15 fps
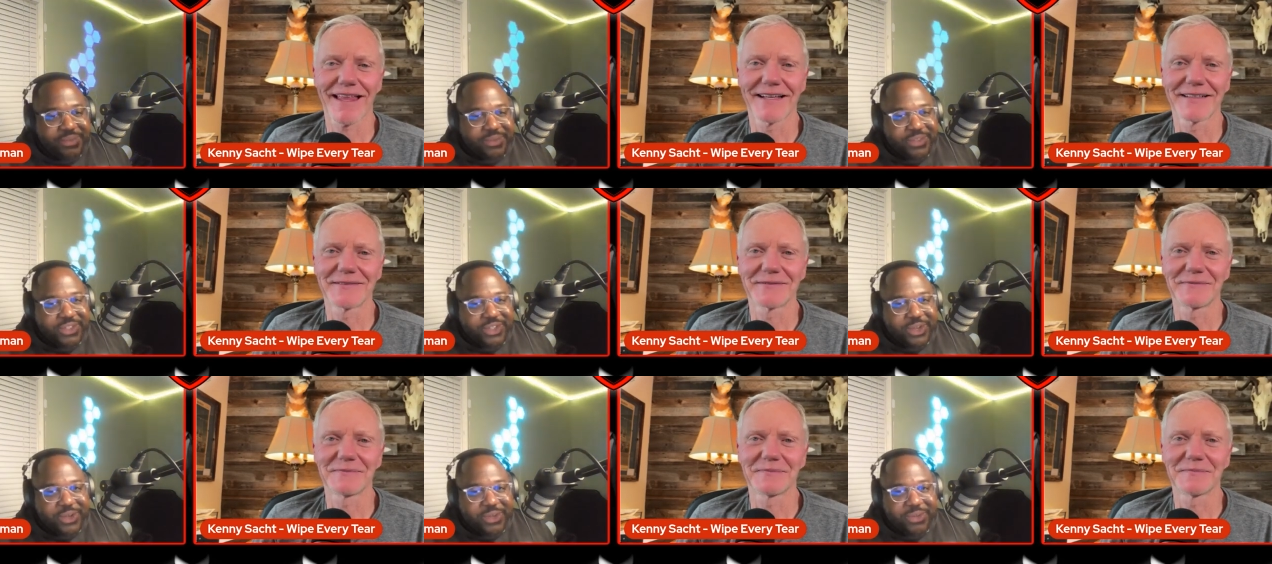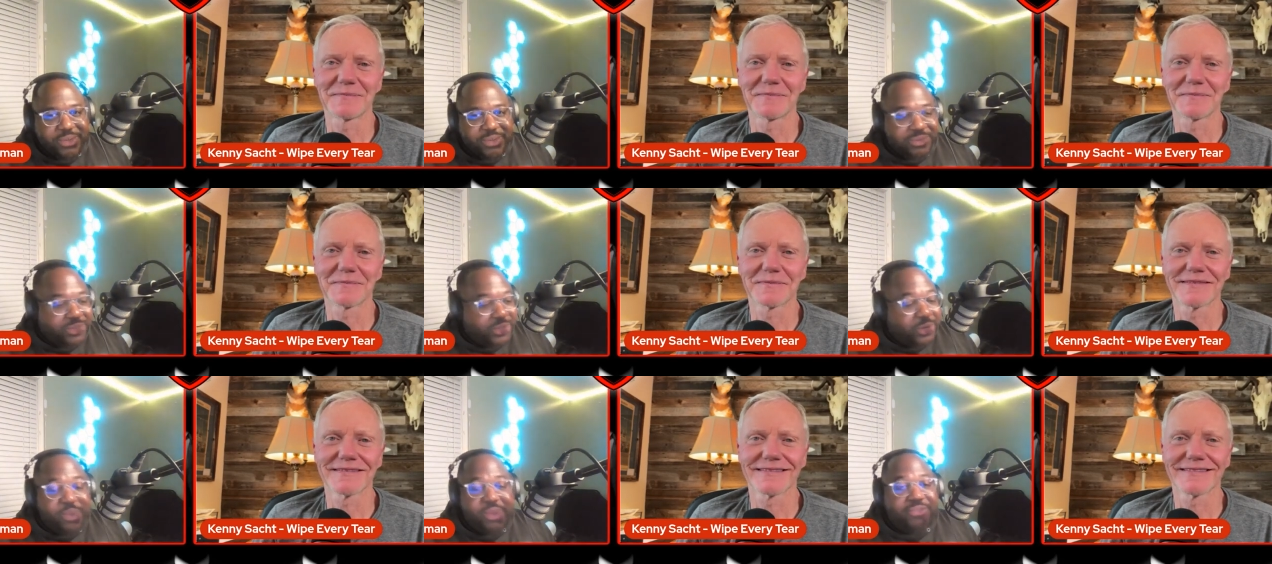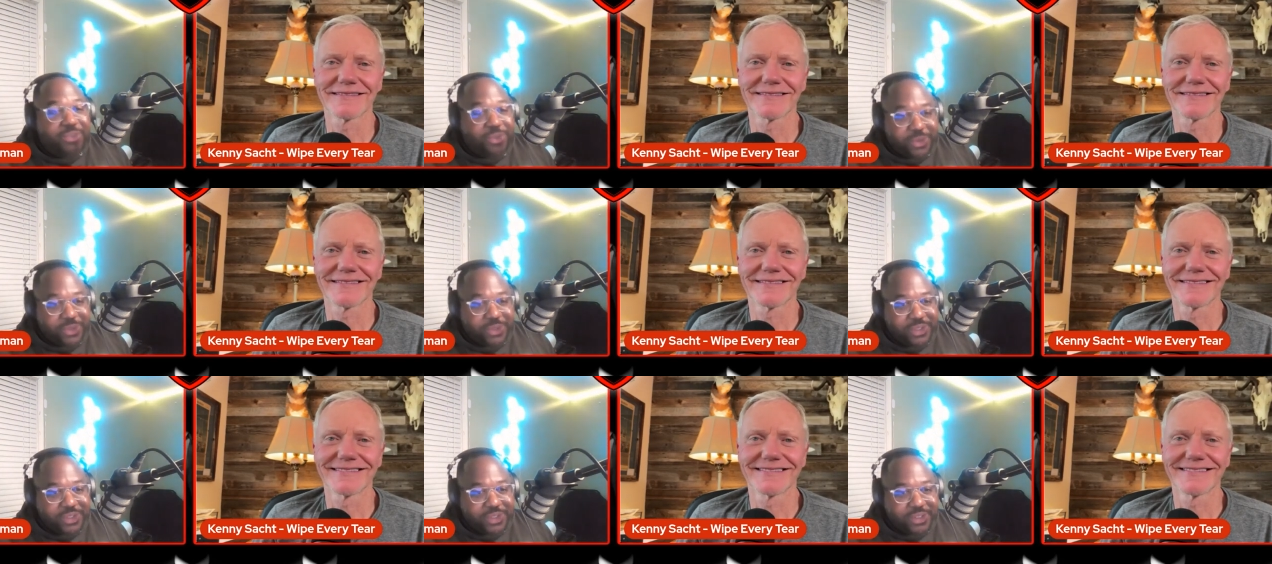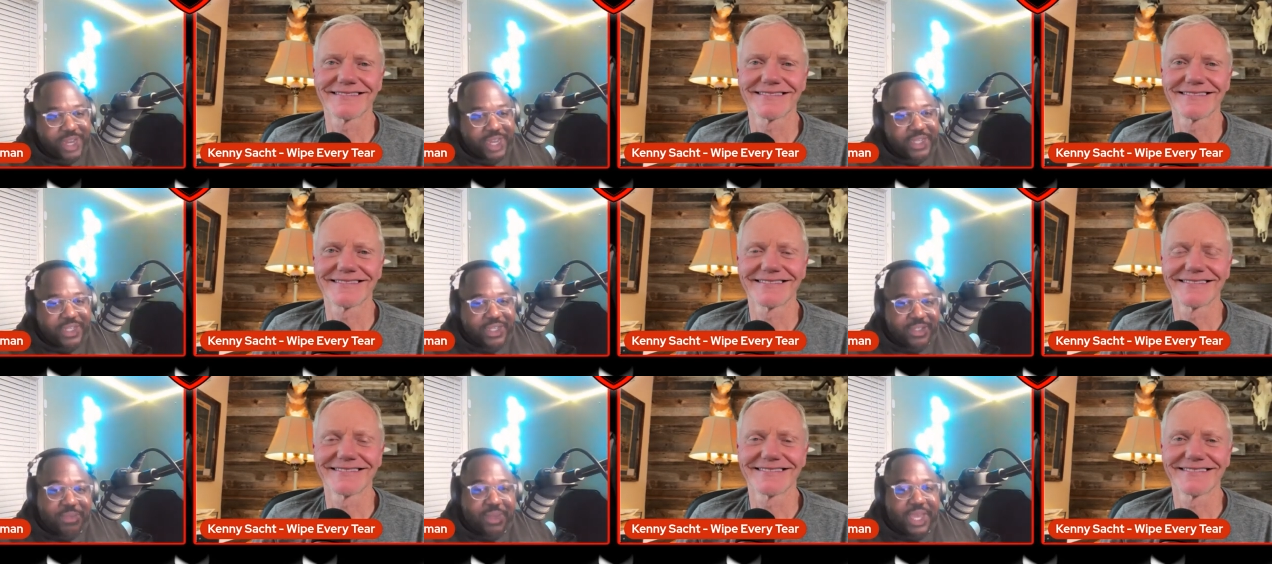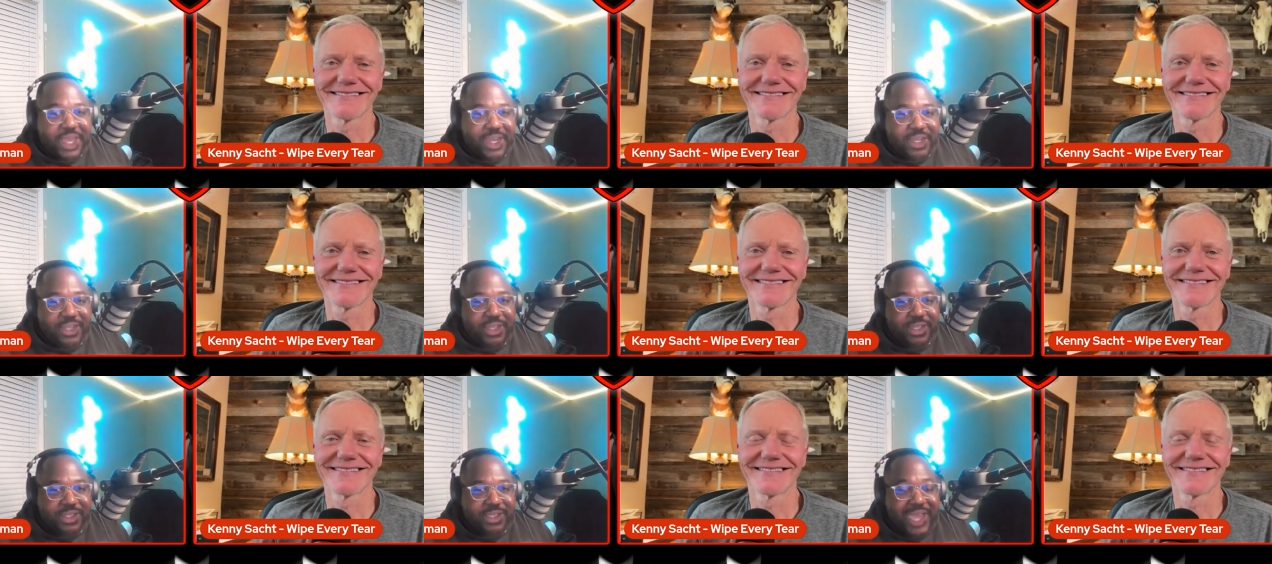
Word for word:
Speaker 1: So don't be fooled, right? This man is